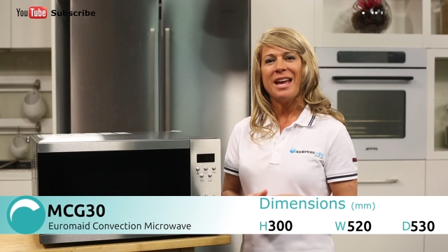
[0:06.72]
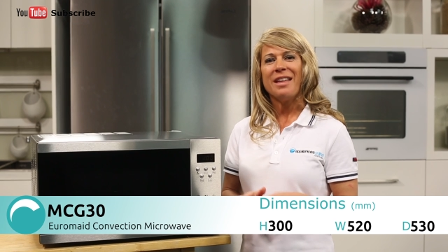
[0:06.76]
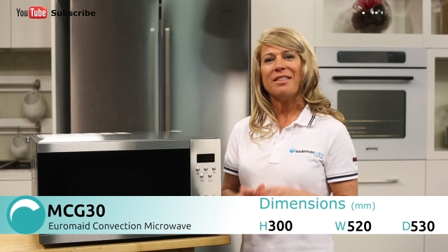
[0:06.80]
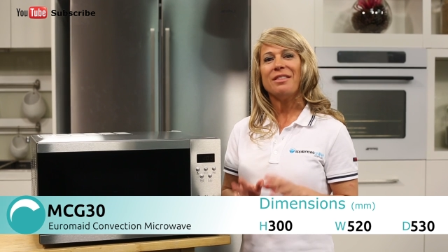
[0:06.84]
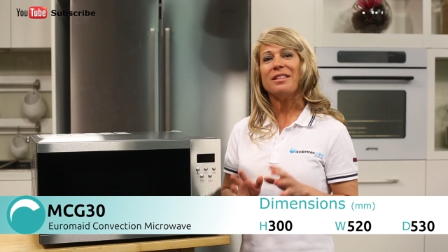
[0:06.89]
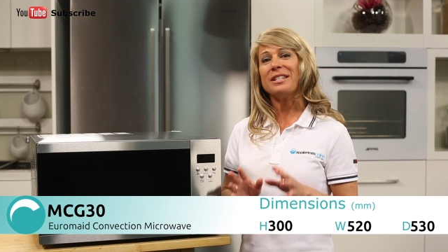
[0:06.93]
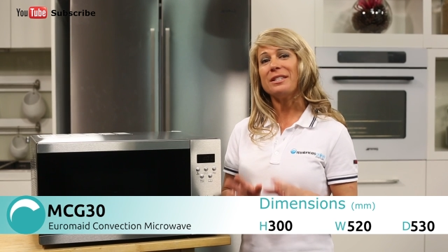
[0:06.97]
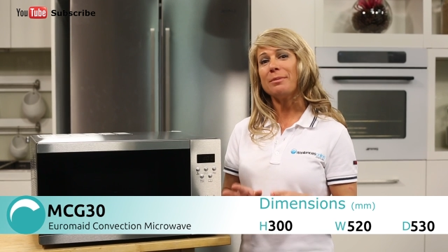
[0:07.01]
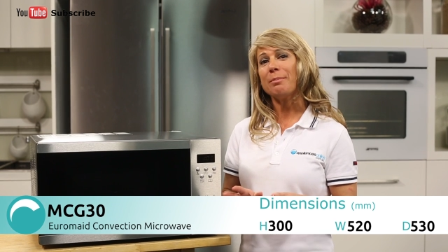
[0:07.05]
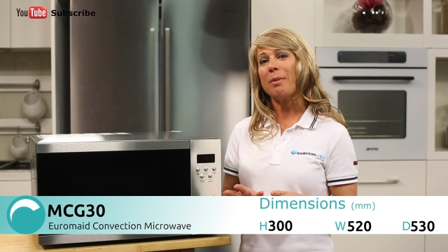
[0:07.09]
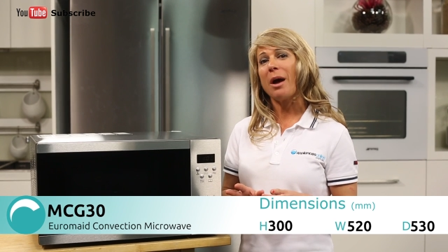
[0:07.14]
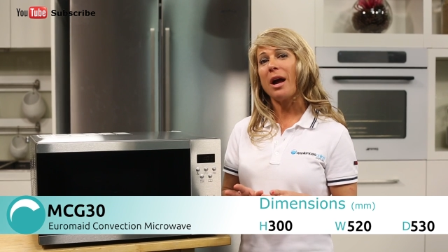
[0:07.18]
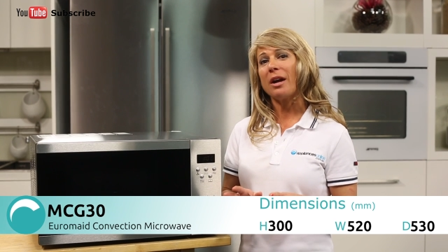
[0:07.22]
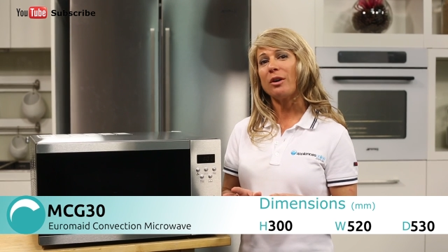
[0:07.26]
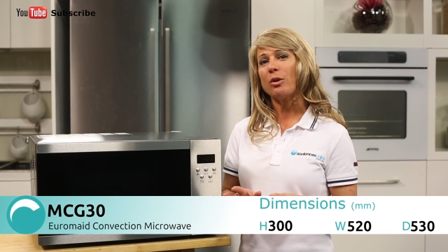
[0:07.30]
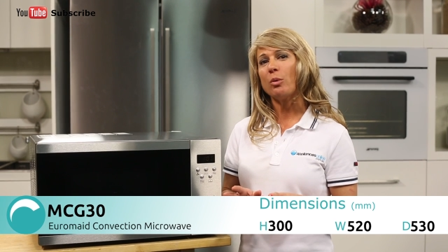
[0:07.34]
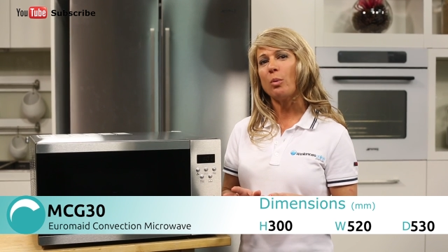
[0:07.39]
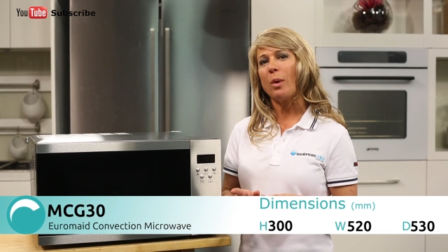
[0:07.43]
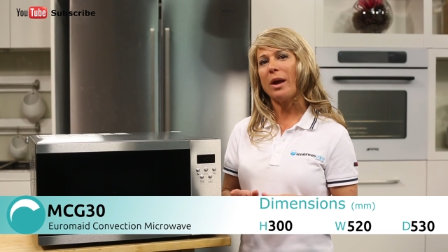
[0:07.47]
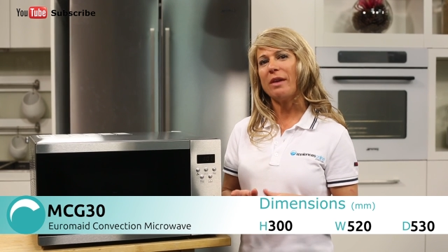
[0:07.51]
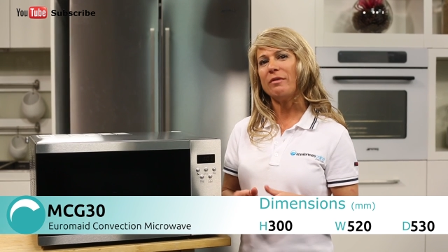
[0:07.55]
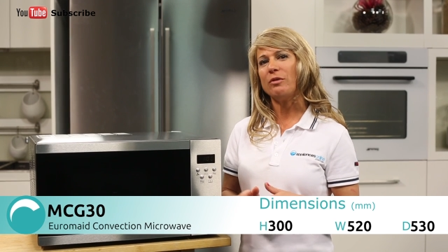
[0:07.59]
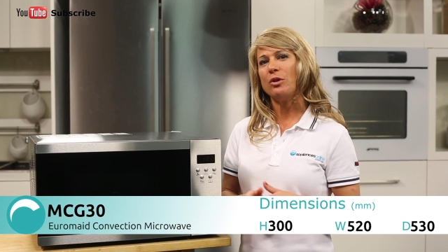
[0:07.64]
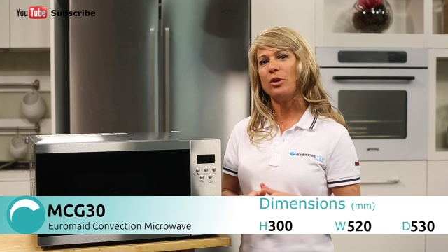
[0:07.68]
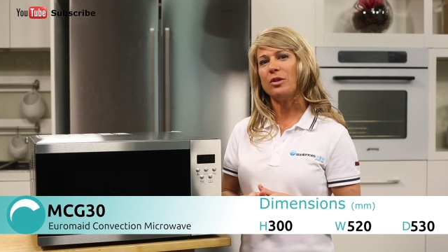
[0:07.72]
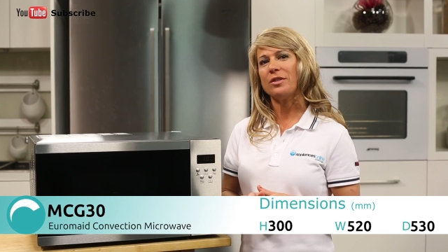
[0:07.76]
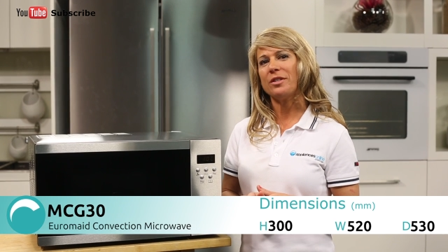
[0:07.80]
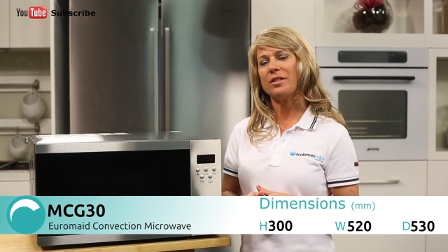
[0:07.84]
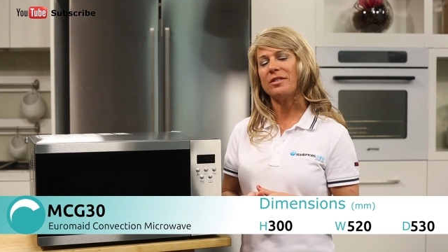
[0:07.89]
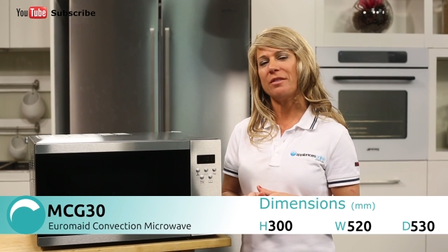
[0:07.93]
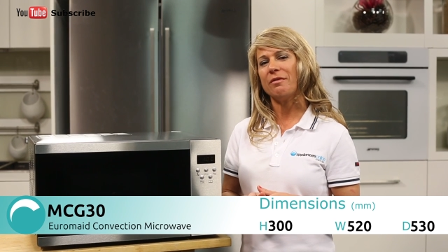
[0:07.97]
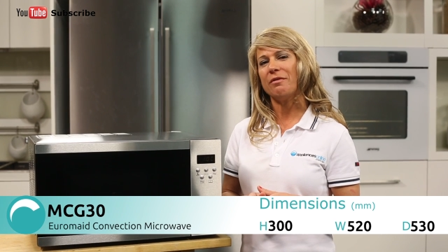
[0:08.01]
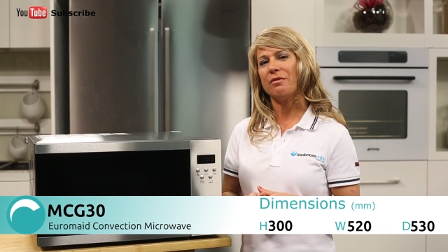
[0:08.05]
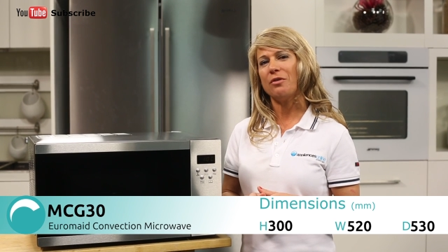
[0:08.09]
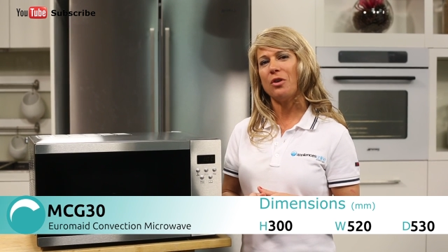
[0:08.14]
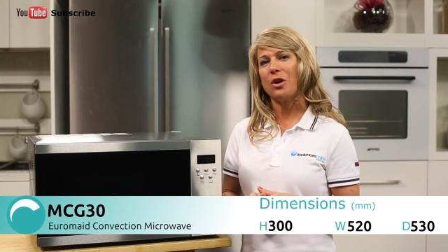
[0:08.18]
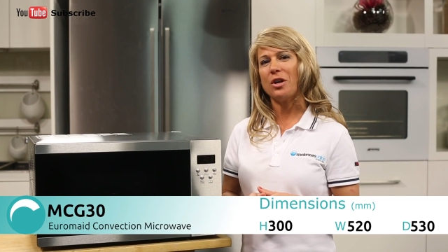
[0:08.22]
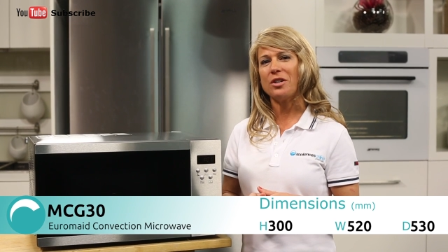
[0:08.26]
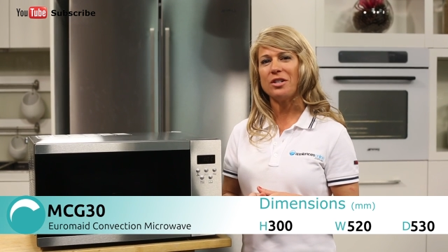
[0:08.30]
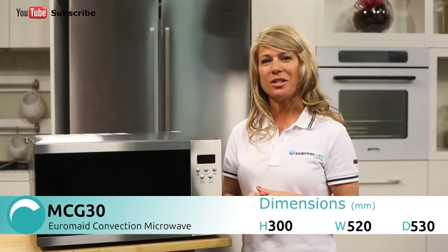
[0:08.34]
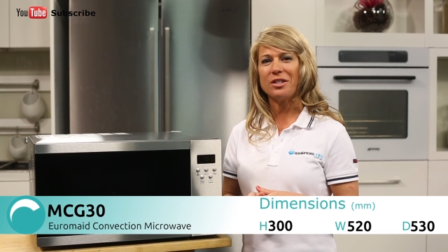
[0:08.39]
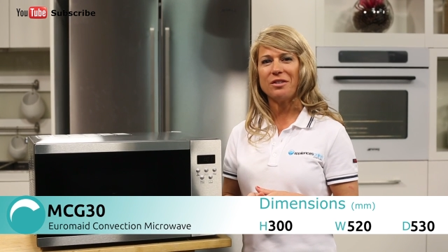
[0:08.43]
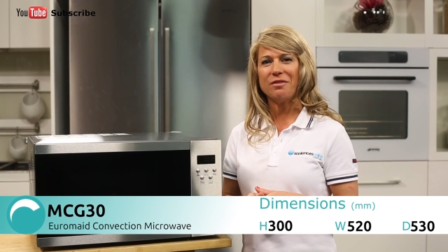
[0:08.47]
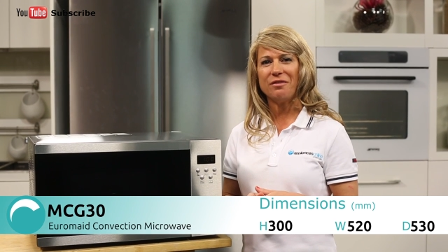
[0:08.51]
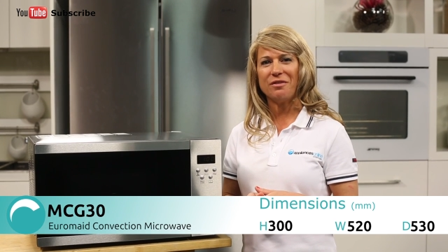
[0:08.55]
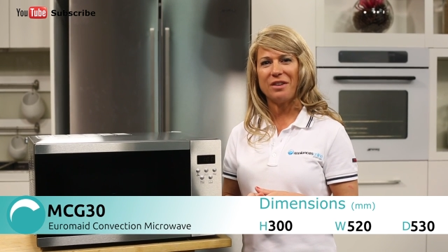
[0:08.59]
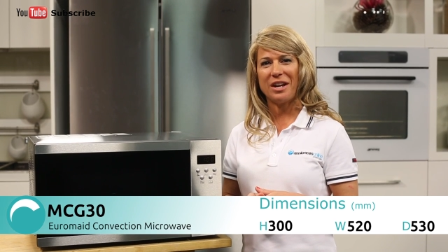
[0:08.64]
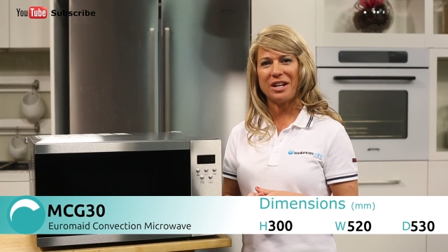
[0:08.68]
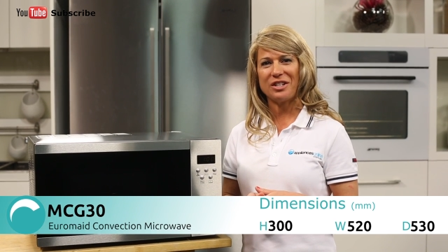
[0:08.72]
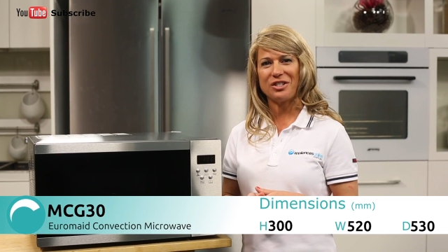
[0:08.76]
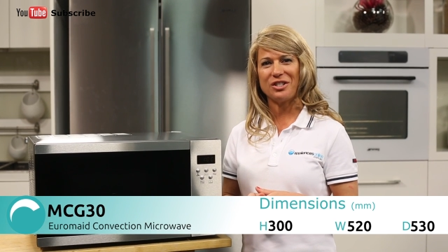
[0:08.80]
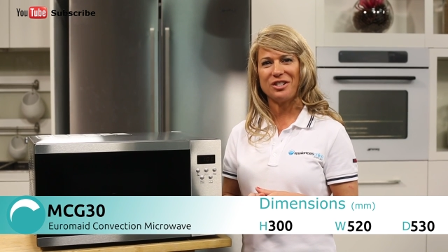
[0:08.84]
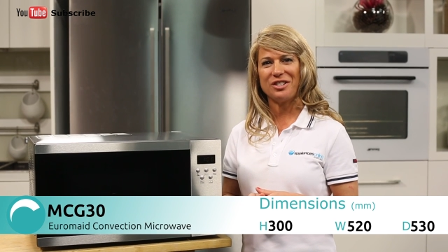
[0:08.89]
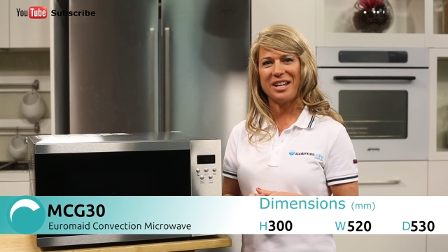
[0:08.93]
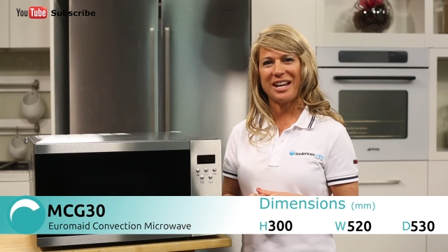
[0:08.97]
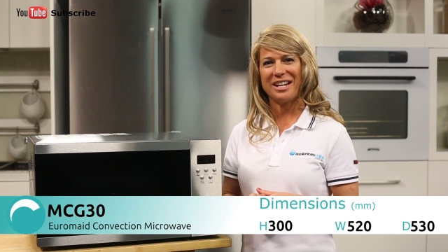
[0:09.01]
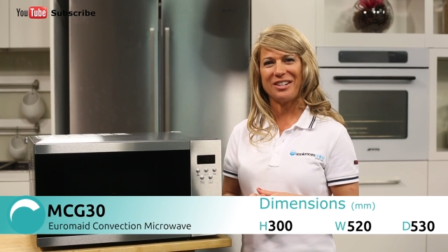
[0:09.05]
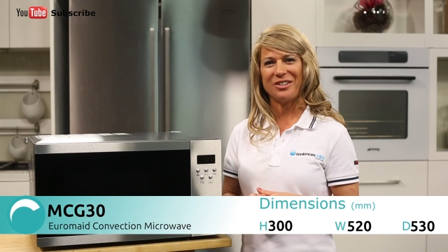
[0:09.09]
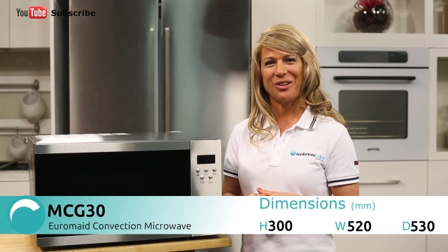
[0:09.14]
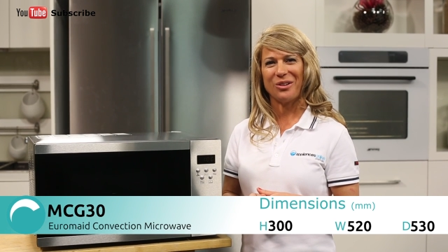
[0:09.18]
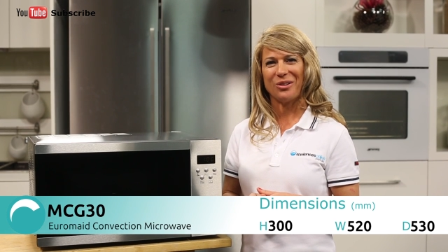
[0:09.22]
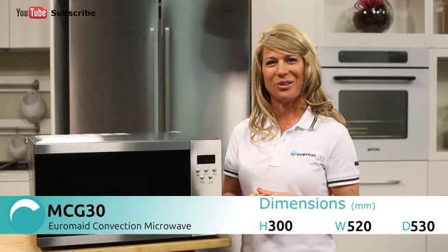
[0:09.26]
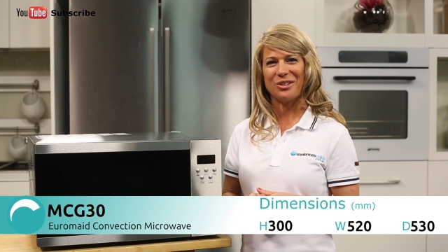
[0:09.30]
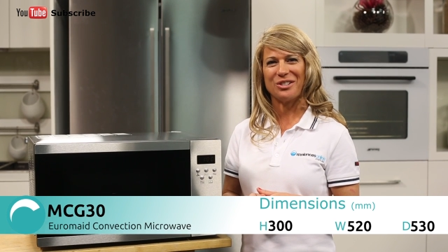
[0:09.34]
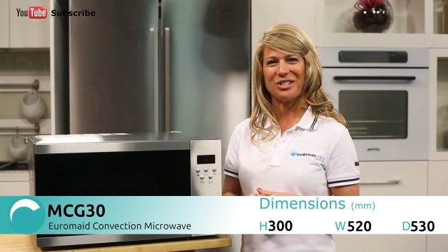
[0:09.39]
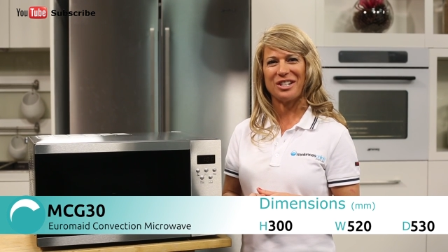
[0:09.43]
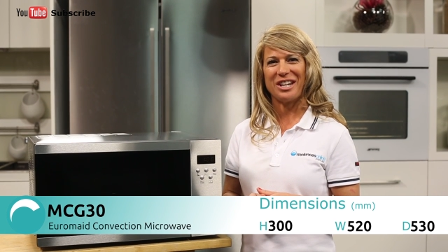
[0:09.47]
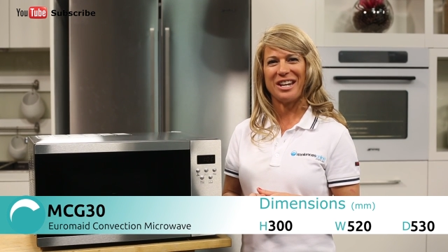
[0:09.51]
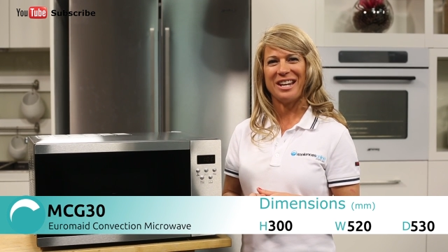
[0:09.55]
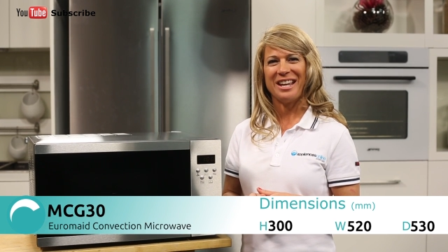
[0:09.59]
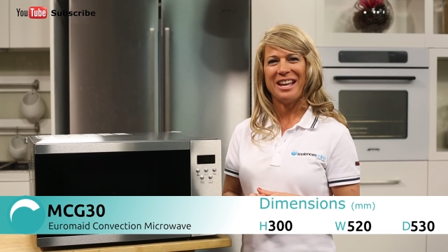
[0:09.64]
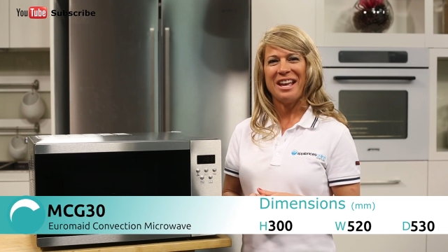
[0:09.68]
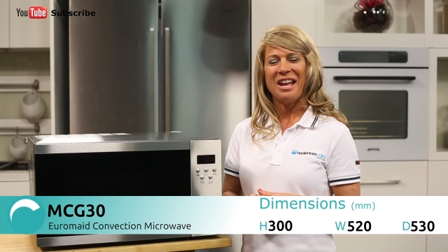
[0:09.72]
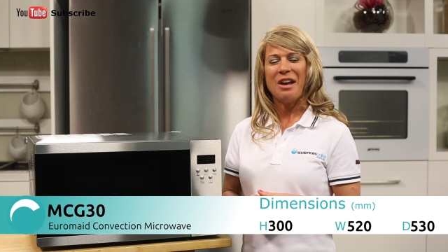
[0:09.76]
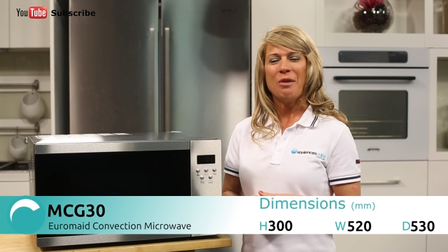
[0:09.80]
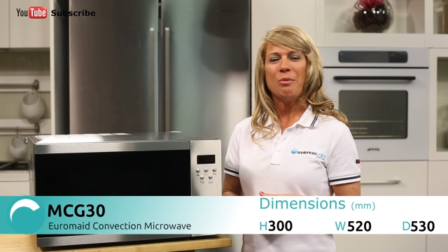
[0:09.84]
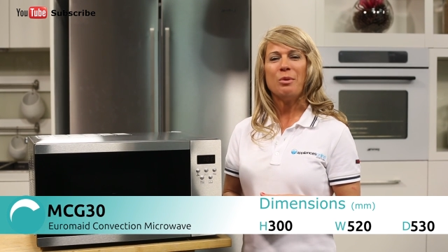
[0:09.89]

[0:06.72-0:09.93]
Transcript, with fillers: This microwave uses inverter convection technology